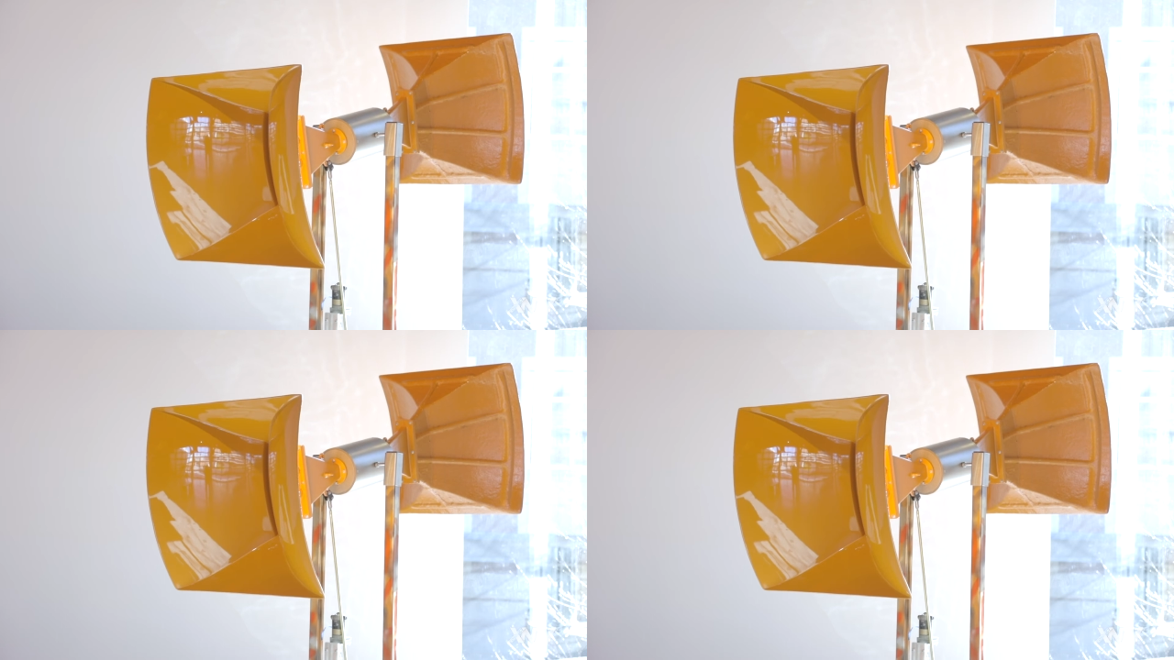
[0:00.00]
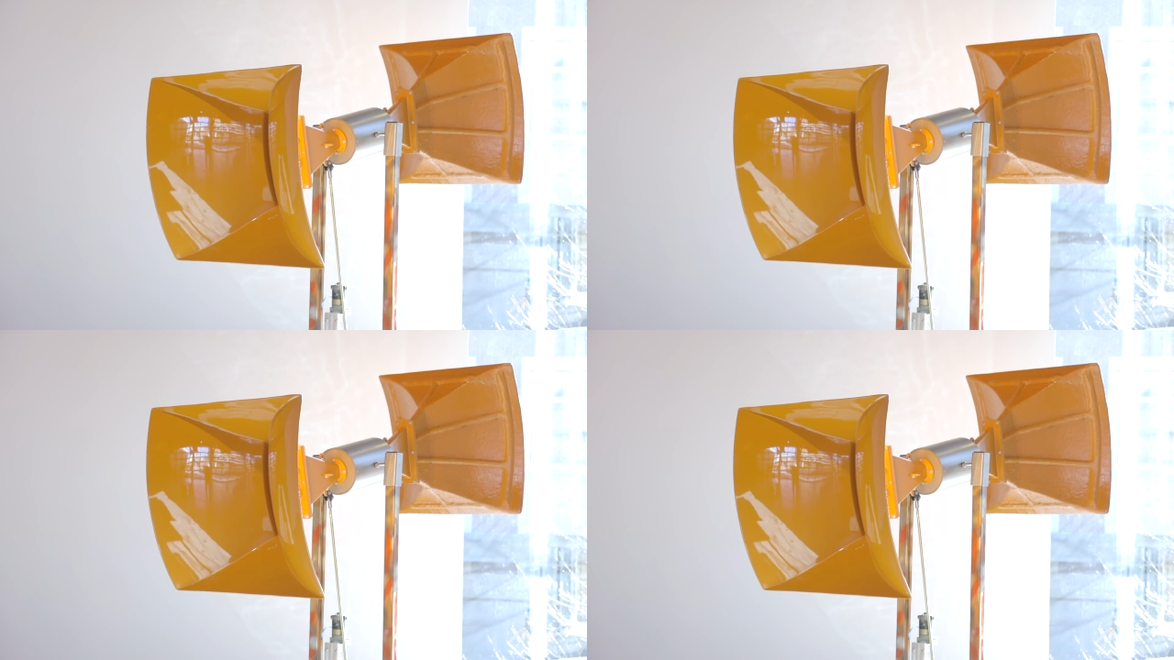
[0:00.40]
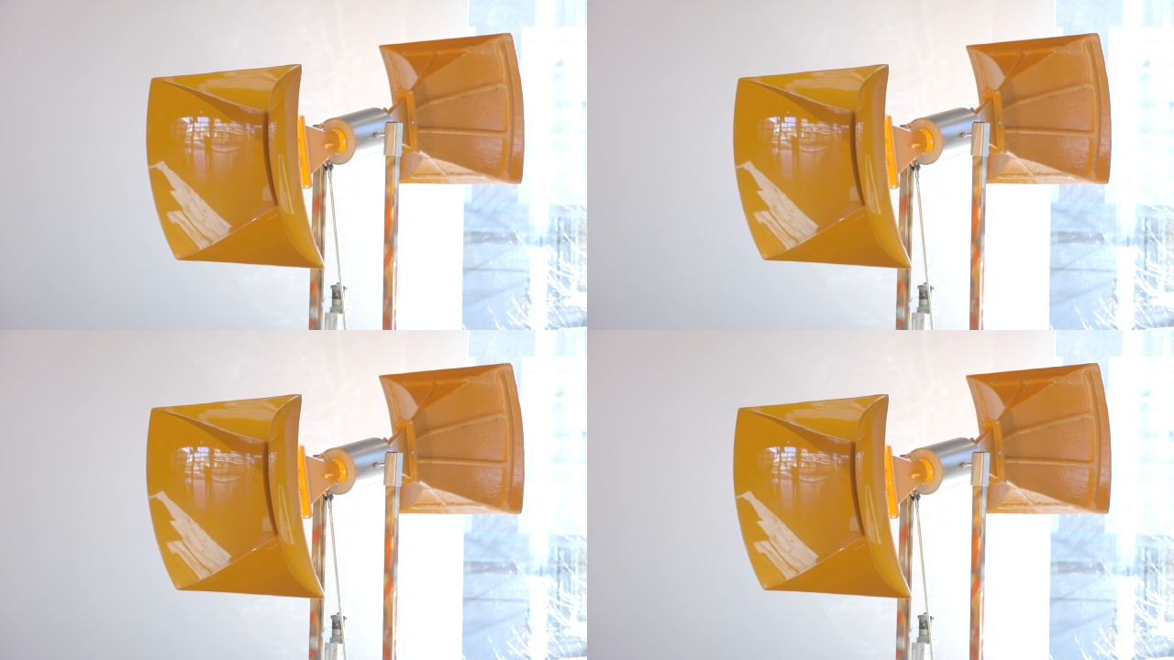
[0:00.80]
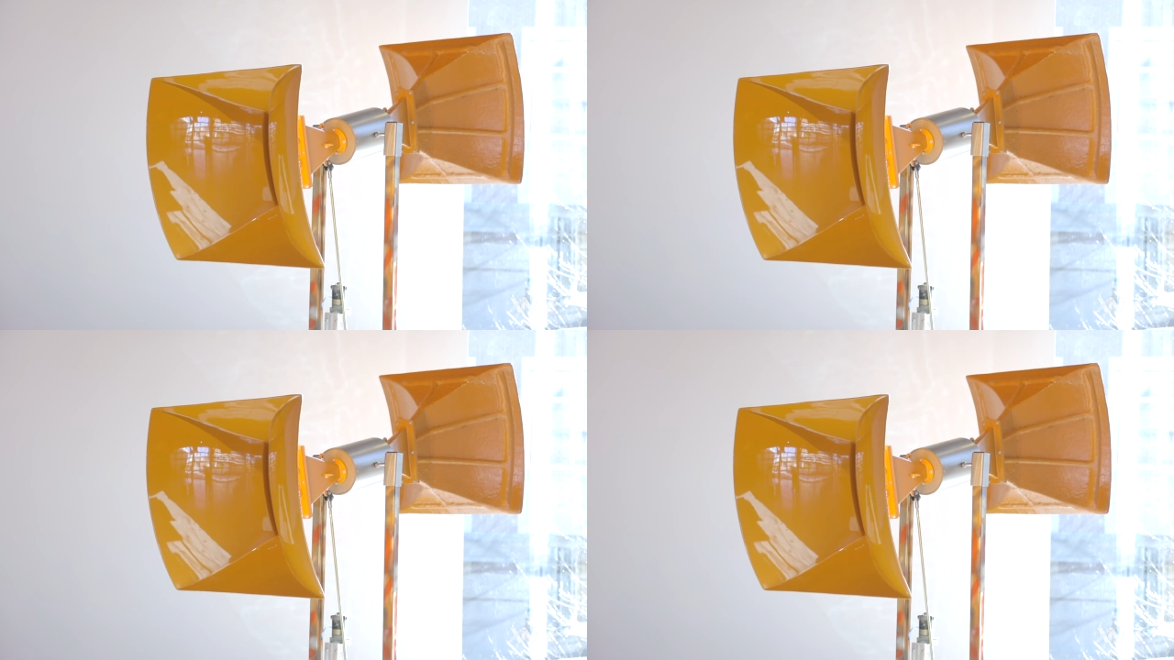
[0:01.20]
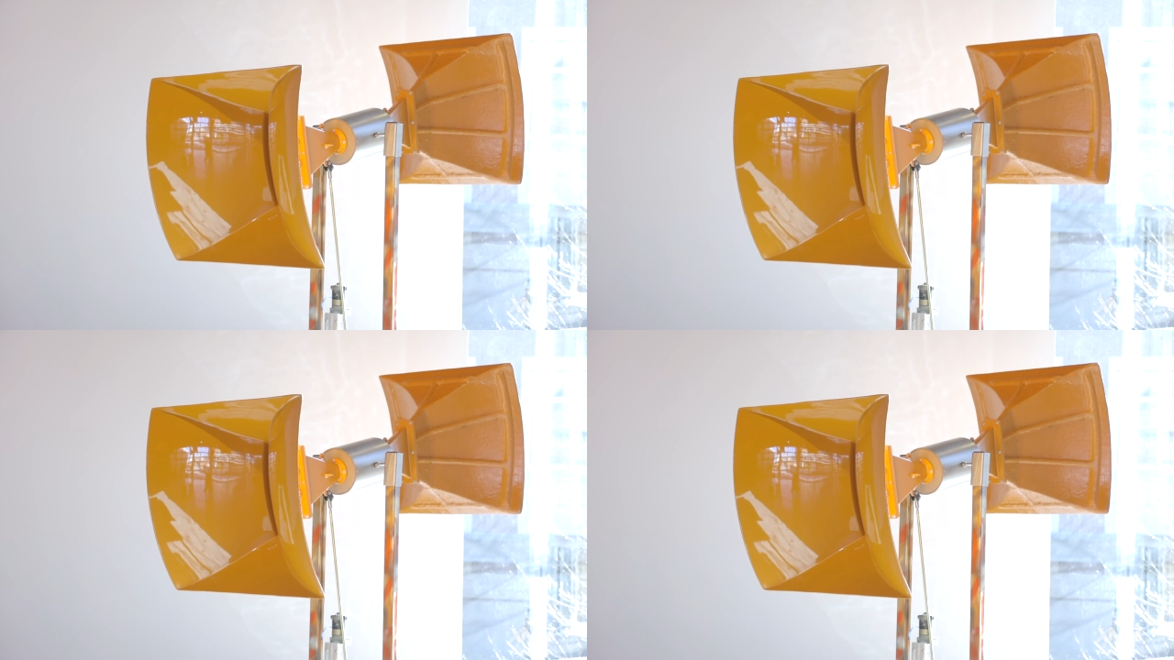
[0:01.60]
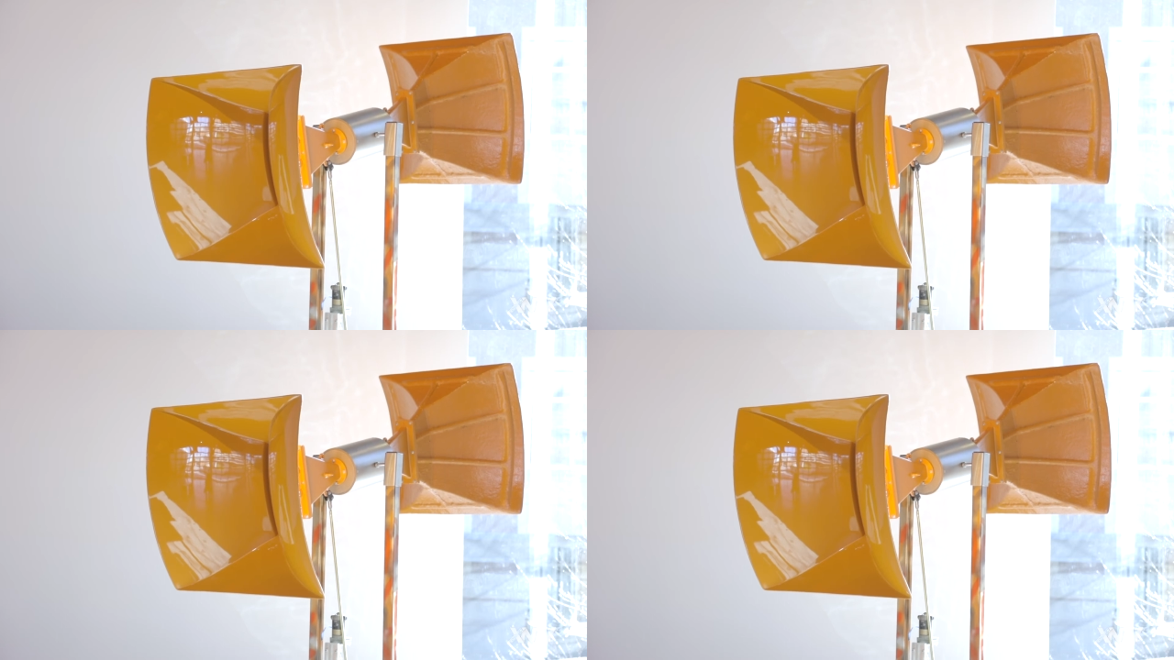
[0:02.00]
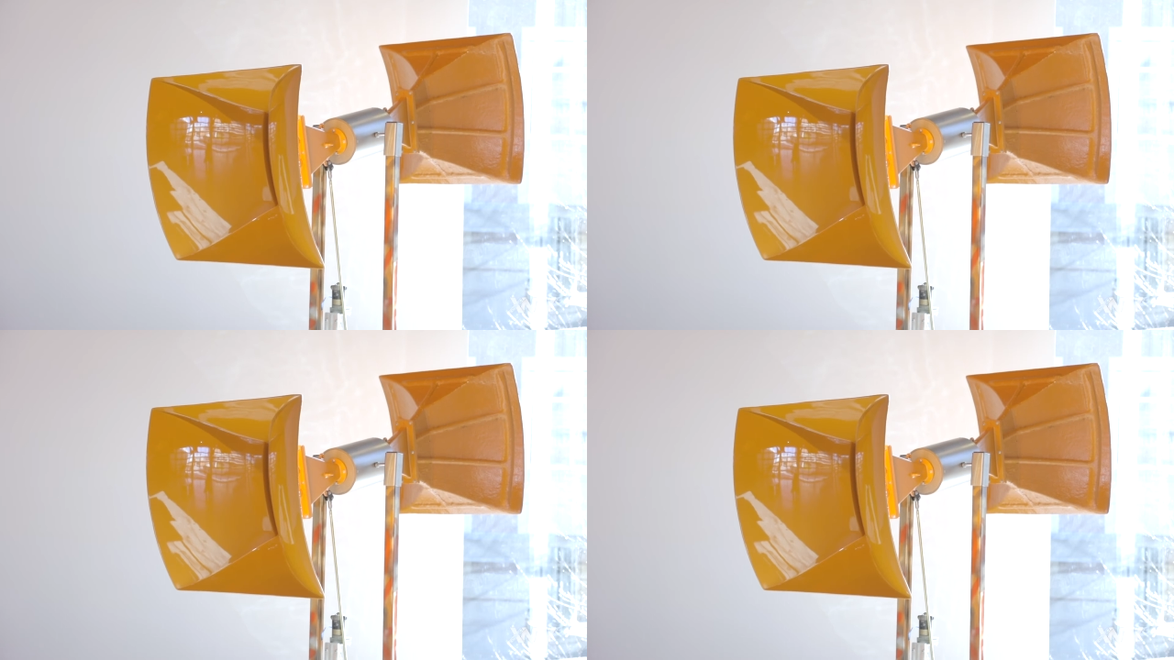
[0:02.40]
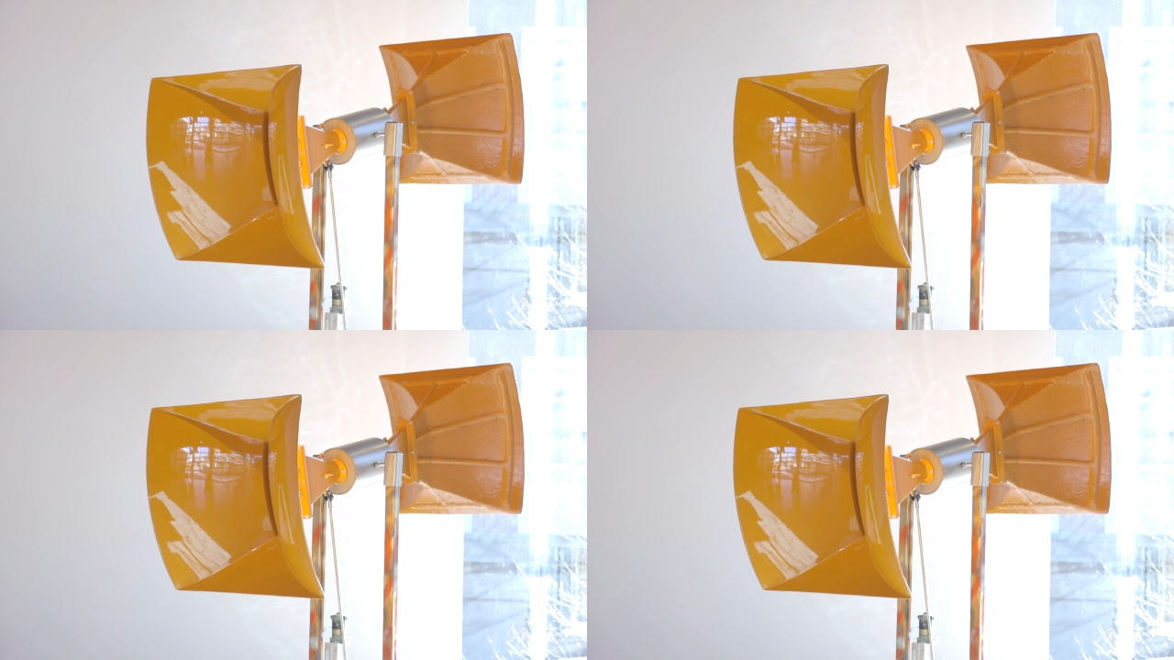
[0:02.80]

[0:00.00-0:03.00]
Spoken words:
No face is visible, so there are no lips to read.